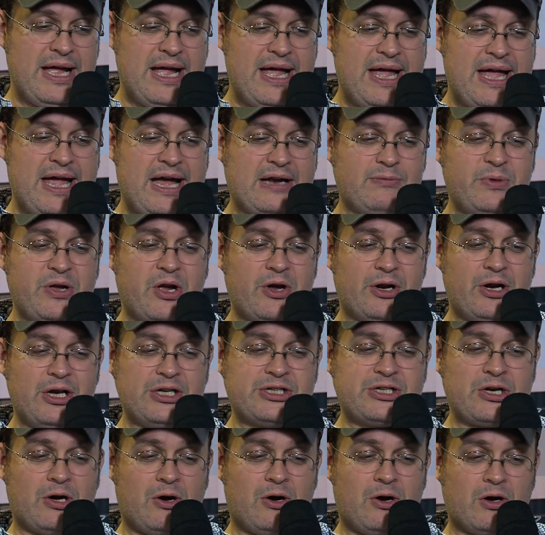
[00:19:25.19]
And we're going
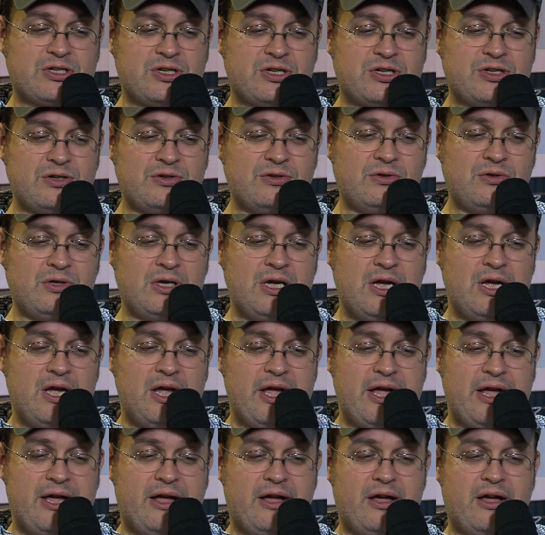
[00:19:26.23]
to talk to
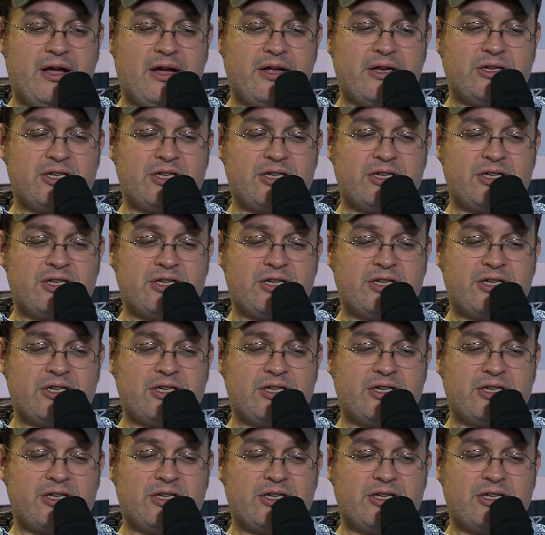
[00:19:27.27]
uh,